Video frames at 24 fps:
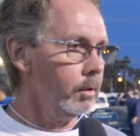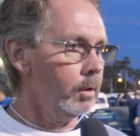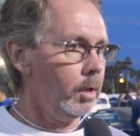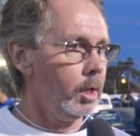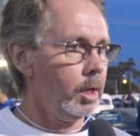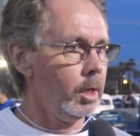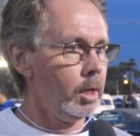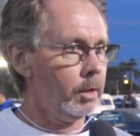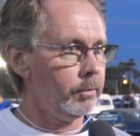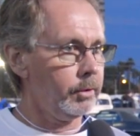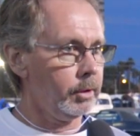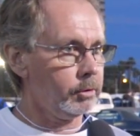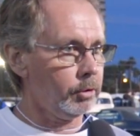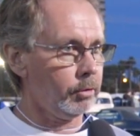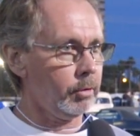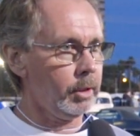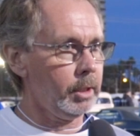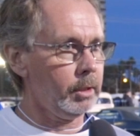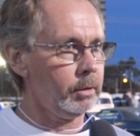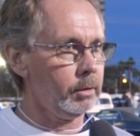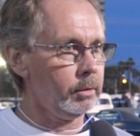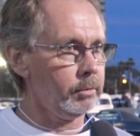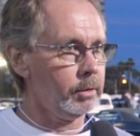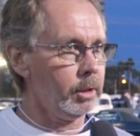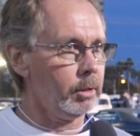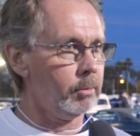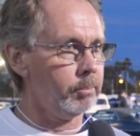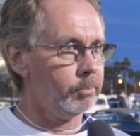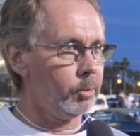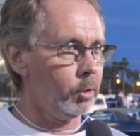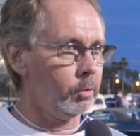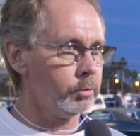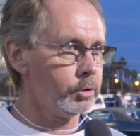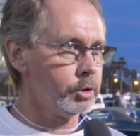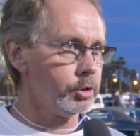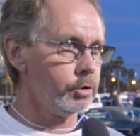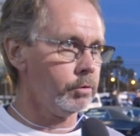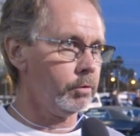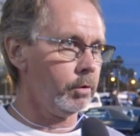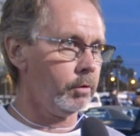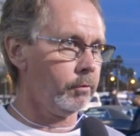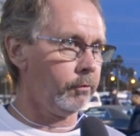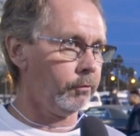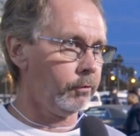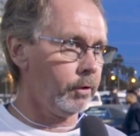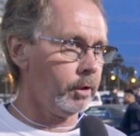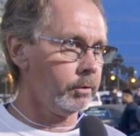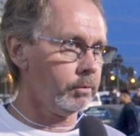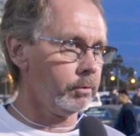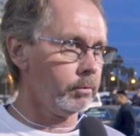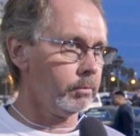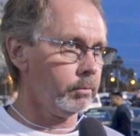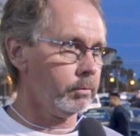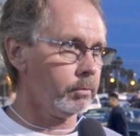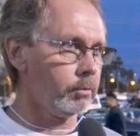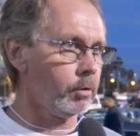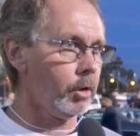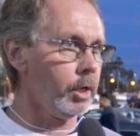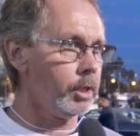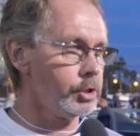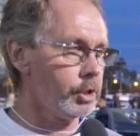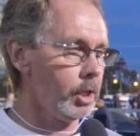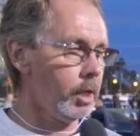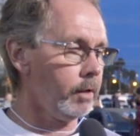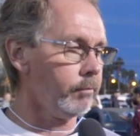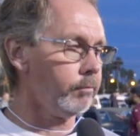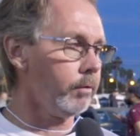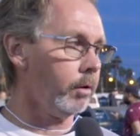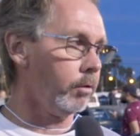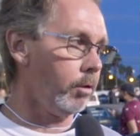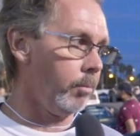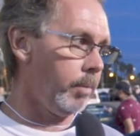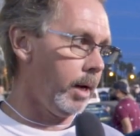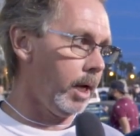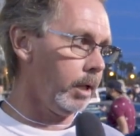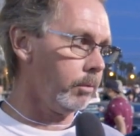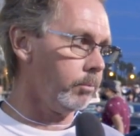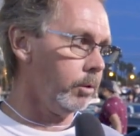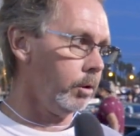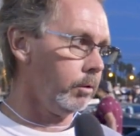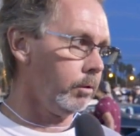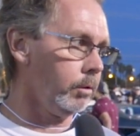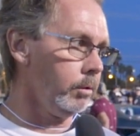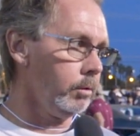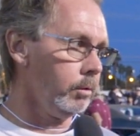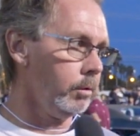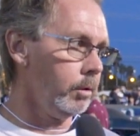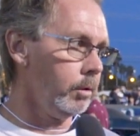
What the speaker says: that bolts to the front crankshaft of the back motor,